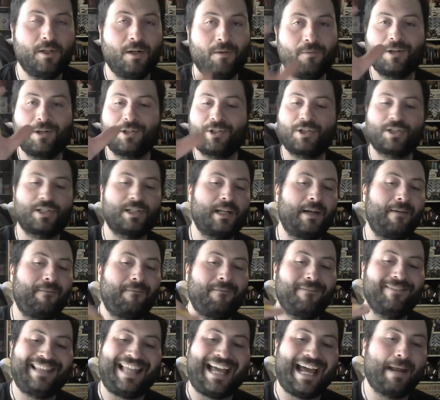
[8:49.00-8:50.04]
want just a
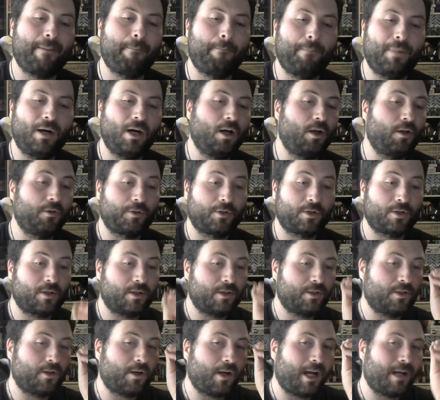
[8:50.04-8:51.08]
flat ball.
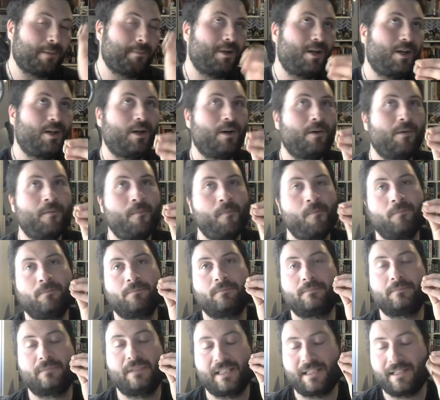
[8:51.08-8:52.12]
Your eyeball
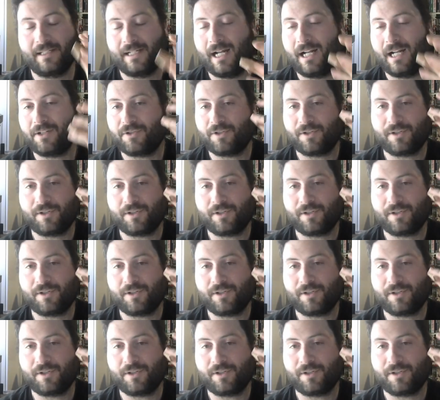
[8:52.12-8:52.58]
is not just